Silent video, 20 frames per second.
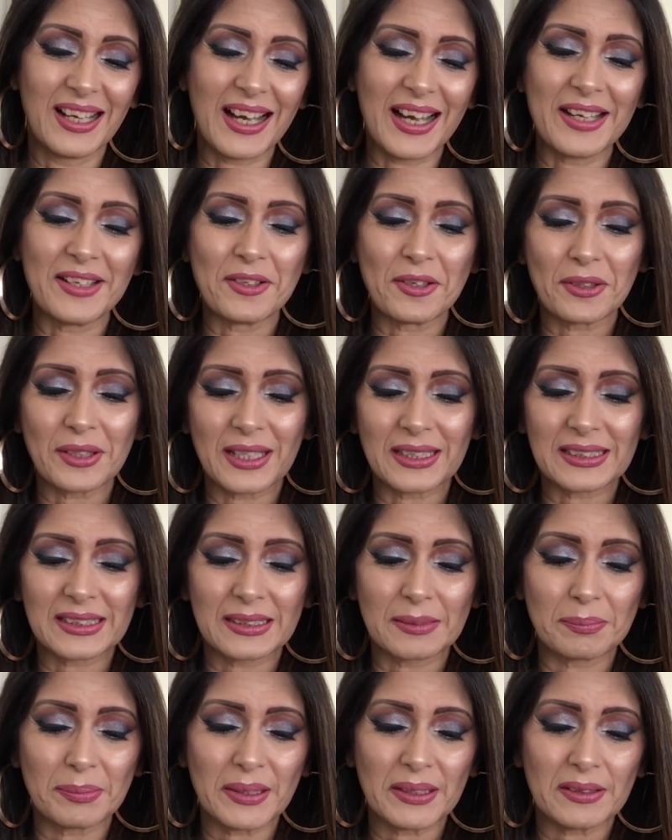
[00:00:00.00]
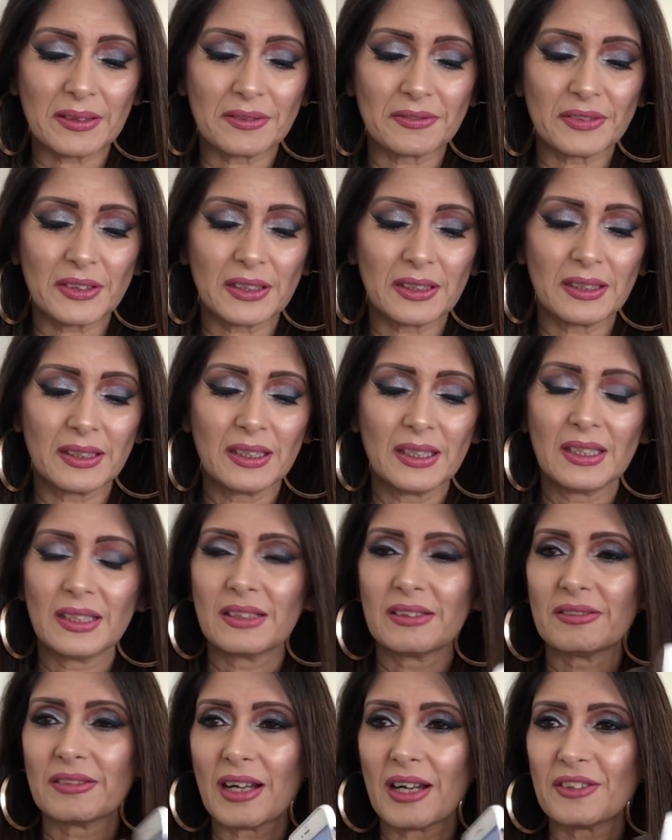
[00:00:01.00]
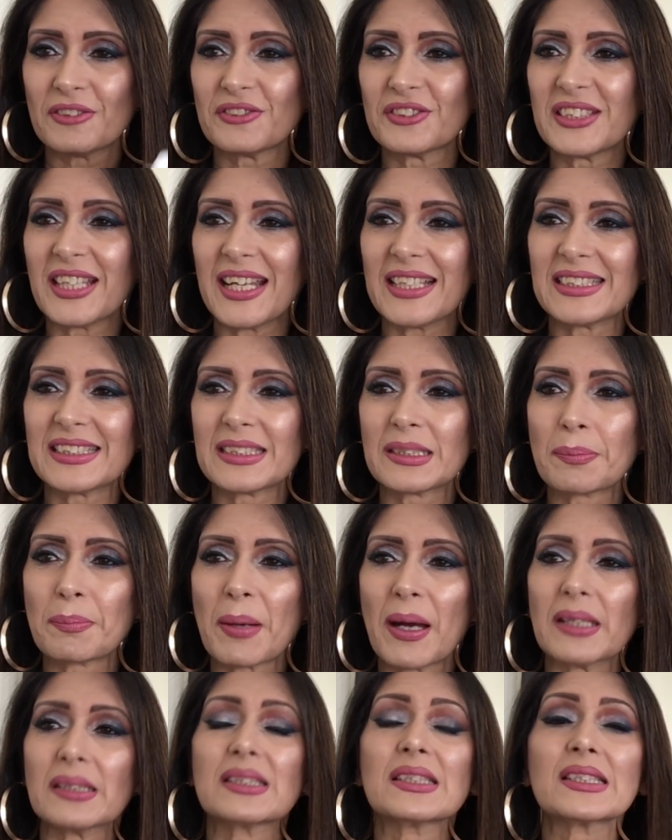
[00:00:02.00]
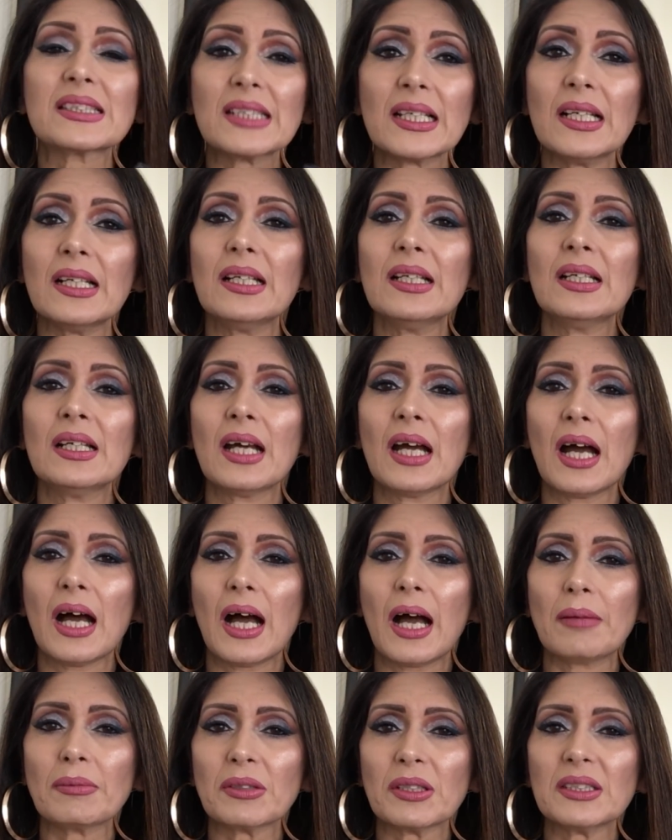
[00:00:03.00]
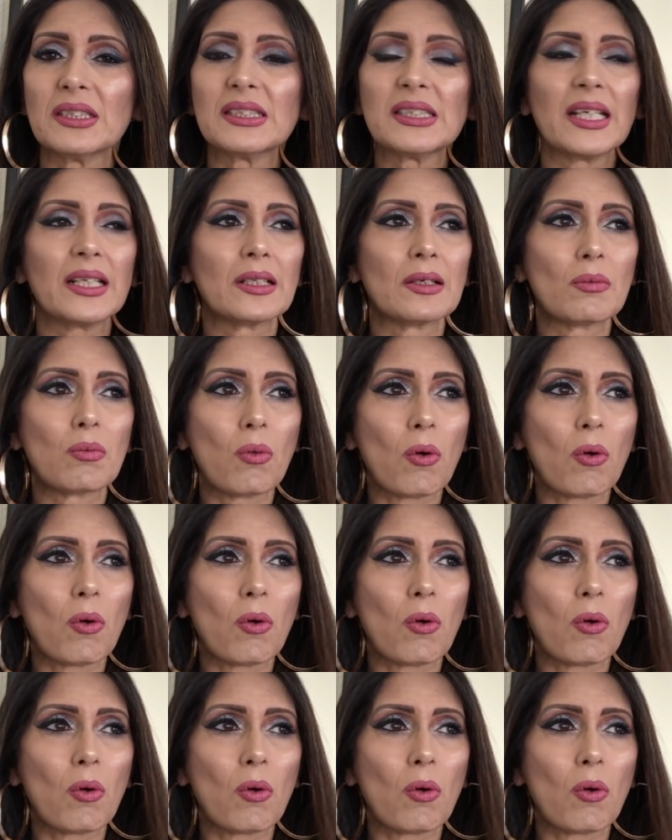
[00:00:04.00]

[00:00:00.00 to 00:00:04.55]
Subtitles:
I know that's a bit of a rough test, but still, I'm going to take a